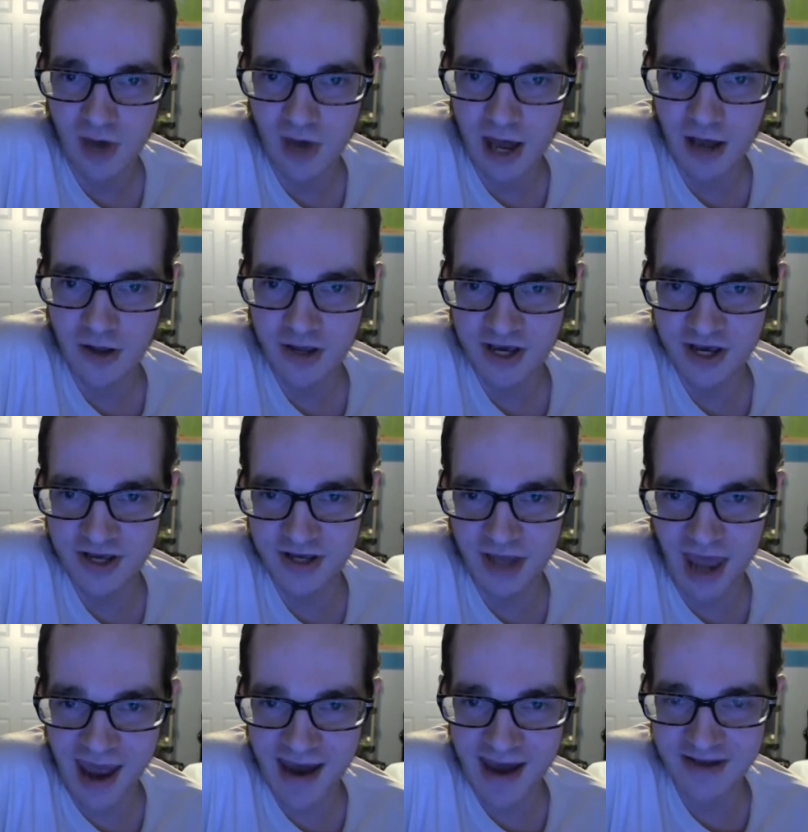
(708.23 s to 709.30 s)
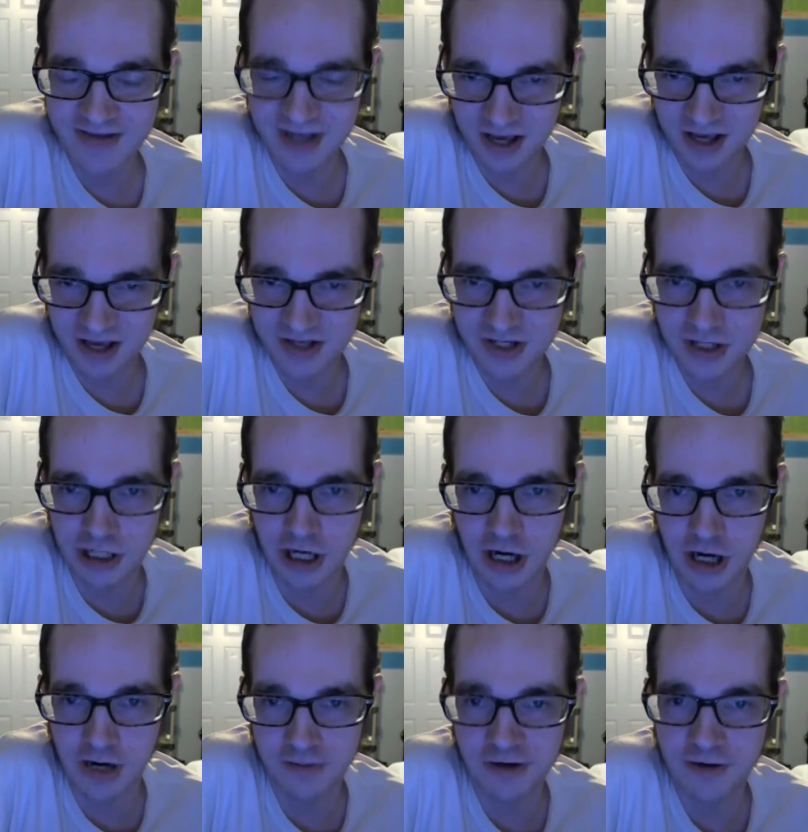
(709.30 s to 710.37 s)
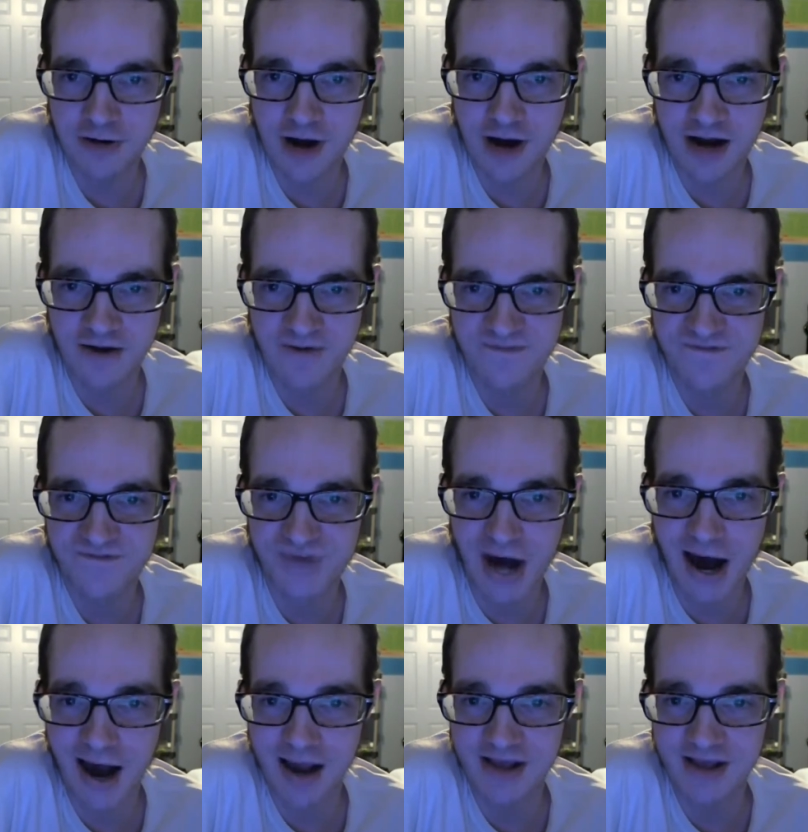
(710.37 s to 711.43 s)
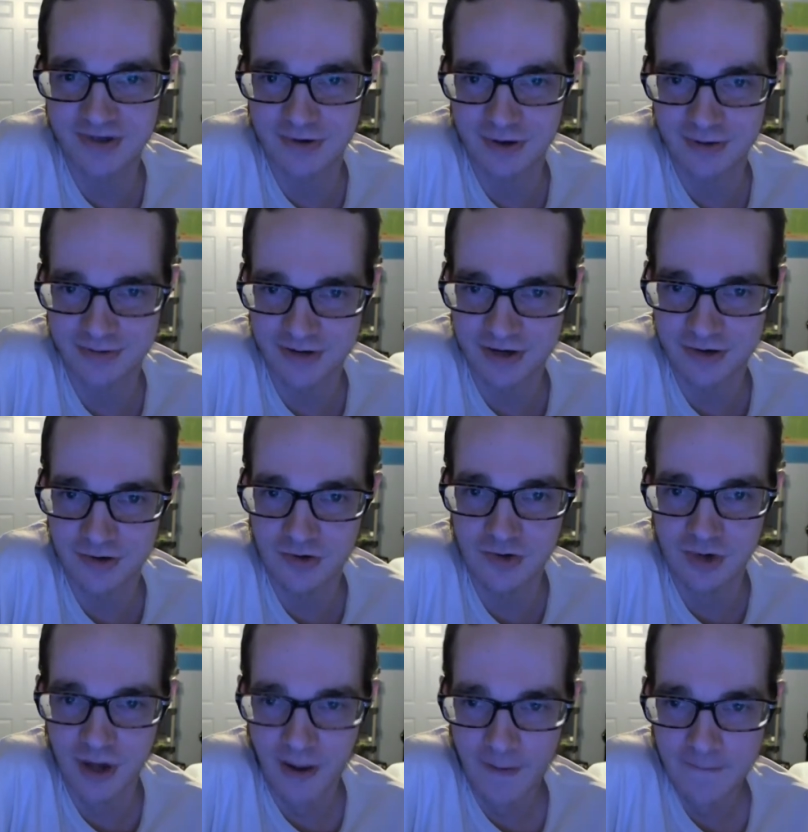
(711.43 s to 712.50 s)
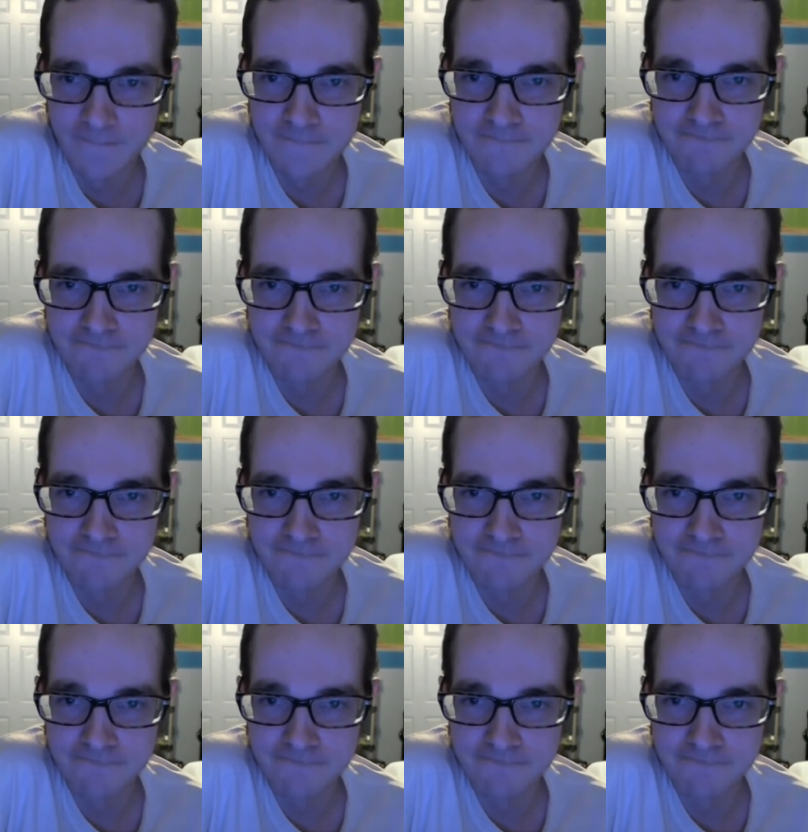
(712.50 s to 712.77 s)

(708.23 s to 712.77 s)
as well as his Kamen Rider Phi's review.